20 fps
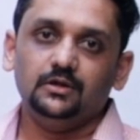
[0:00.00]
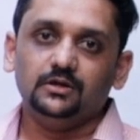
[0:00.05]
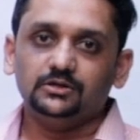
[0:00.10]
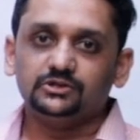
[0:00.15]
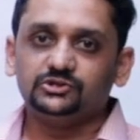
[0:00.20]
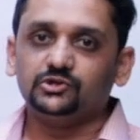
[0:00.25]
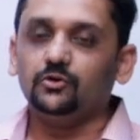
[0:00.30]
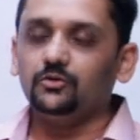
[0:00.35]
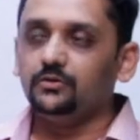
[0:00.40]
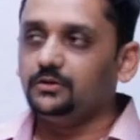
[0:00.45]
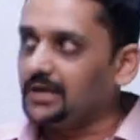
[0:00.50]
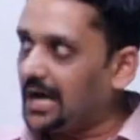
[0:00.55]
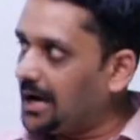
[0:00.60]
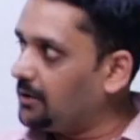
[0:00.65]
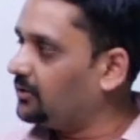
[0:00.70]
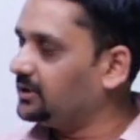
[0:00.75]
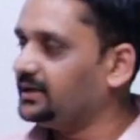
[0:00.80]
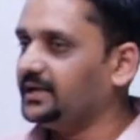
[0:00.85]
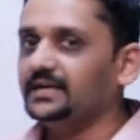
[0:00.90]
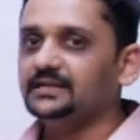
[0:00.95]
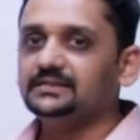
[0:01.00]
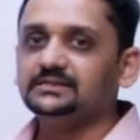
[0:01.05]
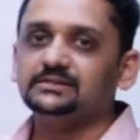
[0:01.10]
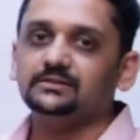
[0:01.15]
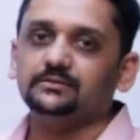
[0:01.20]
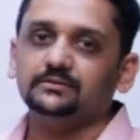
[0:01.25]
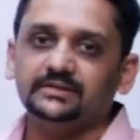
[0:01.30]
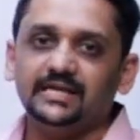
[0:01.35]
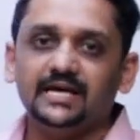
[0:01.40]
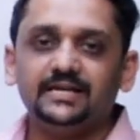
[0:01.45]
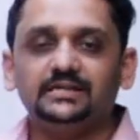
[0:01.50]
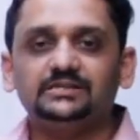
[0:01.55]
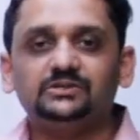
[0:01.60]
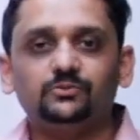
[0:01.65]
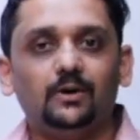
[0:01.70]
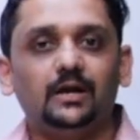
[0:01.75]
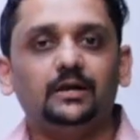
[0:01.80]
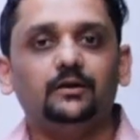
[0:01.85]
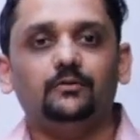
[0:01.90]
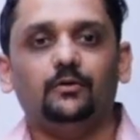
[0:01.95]
So nowadays there is
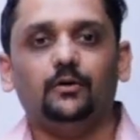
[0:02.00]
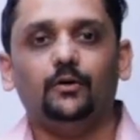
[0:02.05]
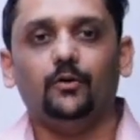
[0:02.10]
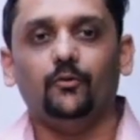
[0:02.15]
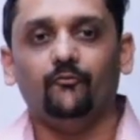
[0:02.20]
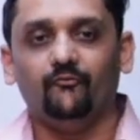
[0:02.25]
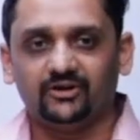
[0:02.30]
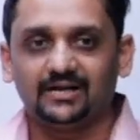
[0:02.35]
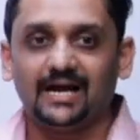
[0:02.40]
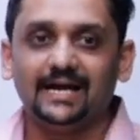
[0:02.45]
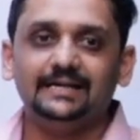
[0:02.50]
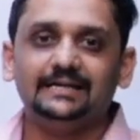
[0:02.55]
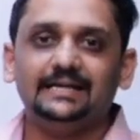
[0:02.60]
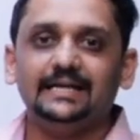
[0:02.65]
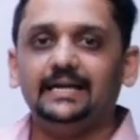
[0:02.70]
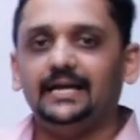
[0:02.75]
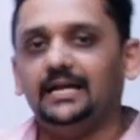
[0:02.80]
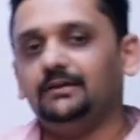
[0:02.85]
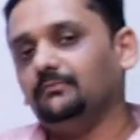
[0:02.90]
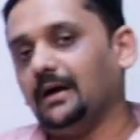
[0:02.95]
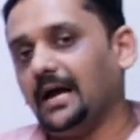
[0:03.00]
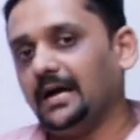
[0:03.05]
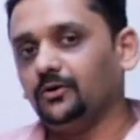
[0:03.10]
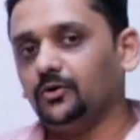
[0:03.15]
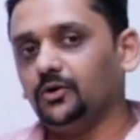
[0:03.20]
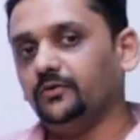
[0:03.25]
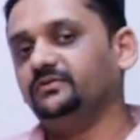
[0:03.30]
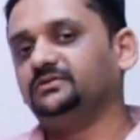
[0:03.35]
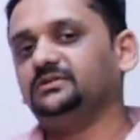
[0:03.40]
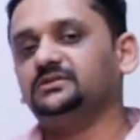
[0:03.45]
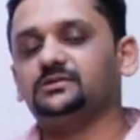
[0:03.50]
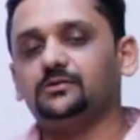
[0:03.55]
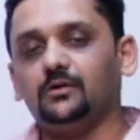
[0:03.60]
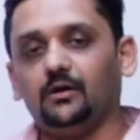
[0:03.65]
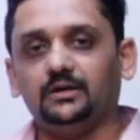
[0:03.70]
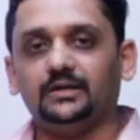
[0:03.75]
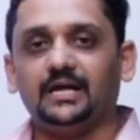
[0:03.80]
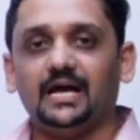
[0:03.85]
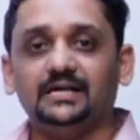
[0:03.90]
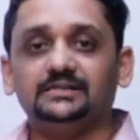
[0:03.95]
one variety in mango which is
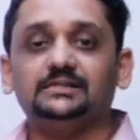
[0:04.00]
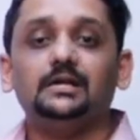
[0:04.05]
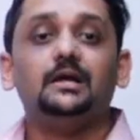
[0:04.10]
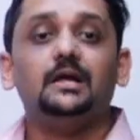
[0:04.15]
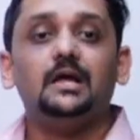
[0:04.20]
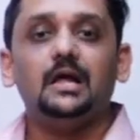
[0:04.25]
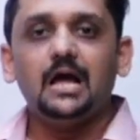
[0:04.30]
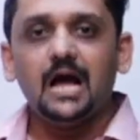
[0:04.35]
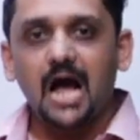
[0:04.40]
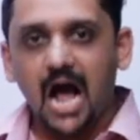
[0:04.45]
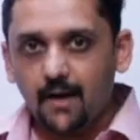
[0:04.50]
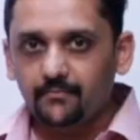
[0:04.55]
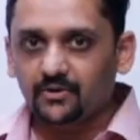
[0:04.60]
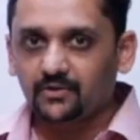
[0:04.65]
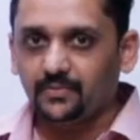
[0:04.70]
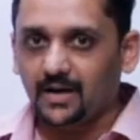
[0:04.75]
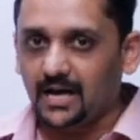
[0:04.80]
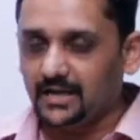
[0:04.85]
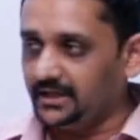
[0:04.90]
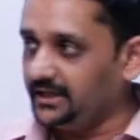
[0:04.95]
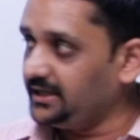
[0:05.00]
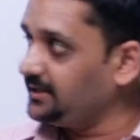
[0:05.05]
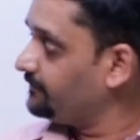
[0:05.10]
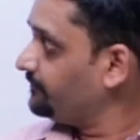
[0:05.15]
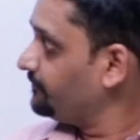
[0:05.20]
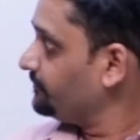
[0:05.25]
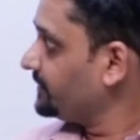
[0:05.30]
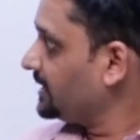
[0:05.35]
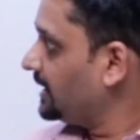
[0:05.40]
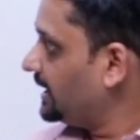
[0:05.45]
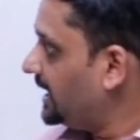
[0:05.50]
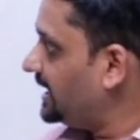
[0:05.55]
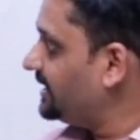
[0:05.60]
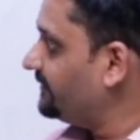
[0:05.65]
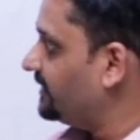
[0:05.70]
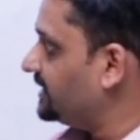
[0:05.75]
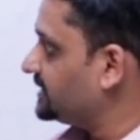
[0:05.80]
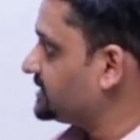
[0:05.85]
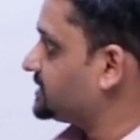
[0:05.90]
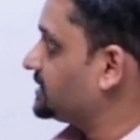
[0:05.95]
called as Amrapali, in
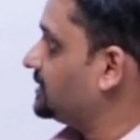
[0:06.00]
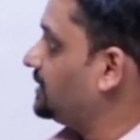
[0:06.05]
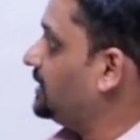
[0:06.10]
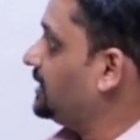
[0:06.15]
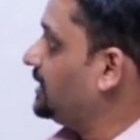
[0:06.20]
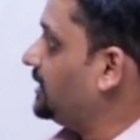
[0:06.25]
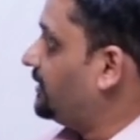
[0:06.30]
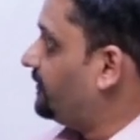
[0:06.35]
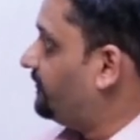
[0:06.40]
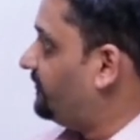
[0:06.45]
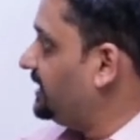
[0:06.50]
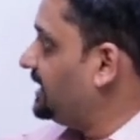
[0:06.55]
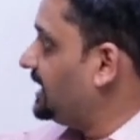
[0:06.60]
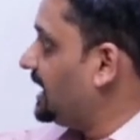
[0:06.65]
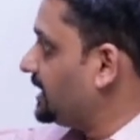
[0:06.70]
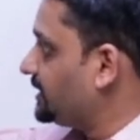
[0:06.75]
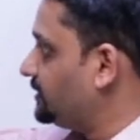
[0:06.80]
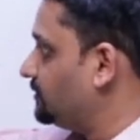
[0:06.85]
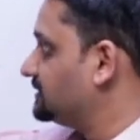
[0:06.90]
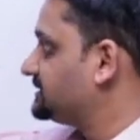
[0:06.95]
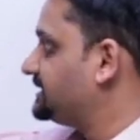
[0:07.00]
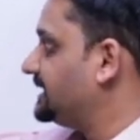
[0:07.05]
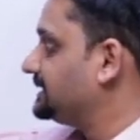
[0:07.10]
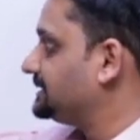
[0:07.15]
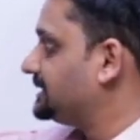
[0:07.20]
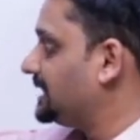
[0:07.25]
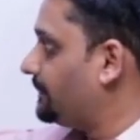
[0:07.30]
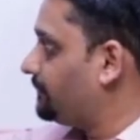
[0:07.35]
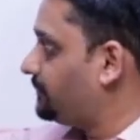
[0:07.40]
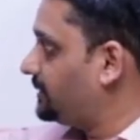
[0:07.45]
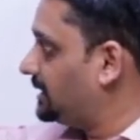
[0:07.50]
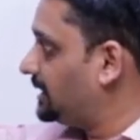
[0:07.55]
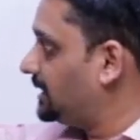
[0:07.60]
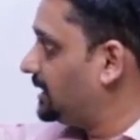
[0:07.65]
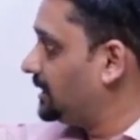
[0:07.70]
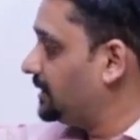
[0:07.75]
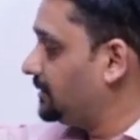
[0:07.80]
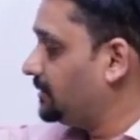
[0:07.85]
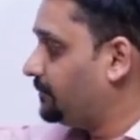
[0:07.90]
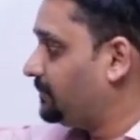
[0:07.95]
which we are using
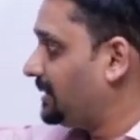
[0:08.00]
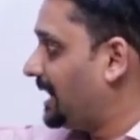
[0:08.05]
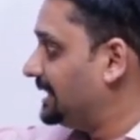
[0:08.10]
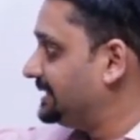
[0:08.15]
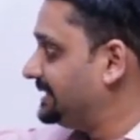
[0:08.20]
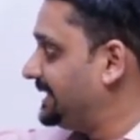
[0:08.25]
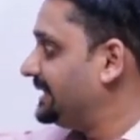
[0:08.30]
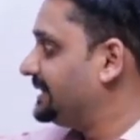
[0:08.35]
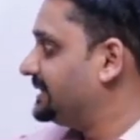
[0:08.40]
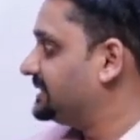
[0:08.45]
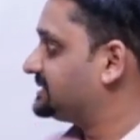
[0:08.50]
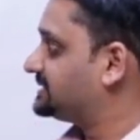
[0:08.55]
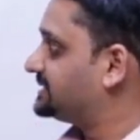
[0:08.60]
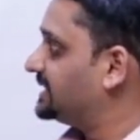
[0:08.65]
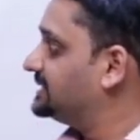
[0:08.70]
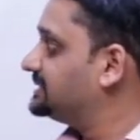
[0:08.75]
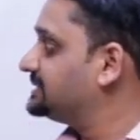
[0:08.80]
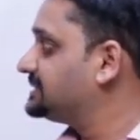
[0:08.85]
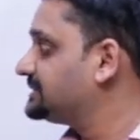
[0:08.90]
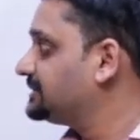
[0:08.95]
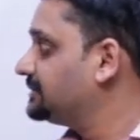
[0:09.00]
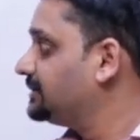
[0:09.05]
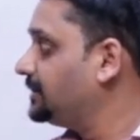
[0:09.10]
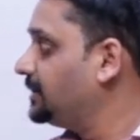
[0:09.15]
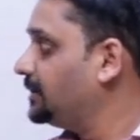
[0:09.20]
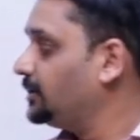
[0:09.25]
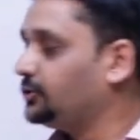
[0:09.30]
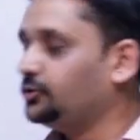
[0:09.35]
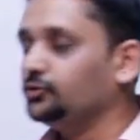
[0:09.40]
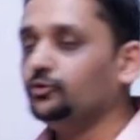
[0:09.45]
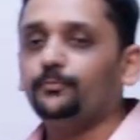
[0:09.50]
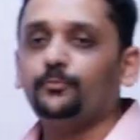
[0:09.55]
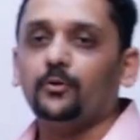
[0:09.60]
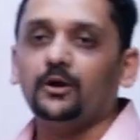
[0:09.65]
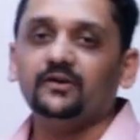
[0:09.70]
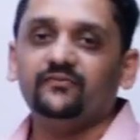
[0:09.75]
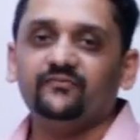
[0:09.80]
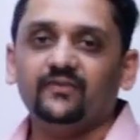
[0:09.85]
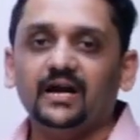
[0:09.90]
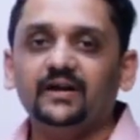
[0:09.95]
the planting distance
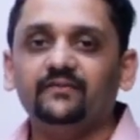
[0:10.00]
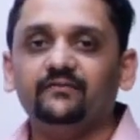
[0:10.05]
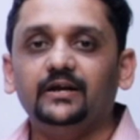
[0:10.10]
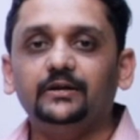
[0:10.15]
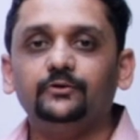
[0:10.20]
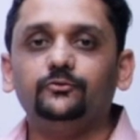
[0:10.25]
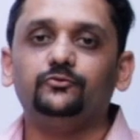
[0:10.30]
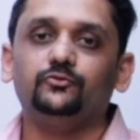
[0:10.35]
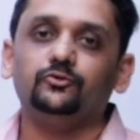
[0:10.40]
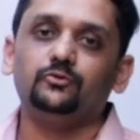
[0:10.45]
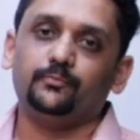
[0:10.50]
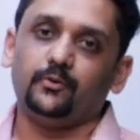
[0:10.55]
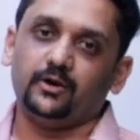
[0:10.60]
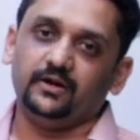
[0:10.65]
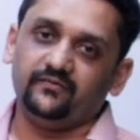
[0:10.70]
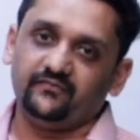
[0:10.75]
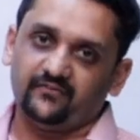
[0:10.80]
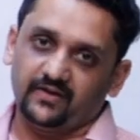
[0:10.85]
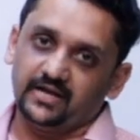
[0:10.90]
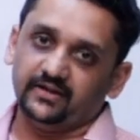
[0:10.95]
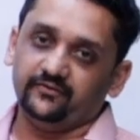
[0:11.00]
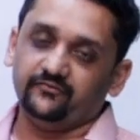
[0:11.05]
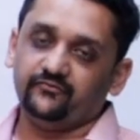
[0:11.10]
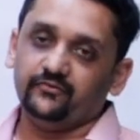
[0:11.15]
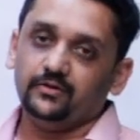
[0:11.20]
2.5 into 2.5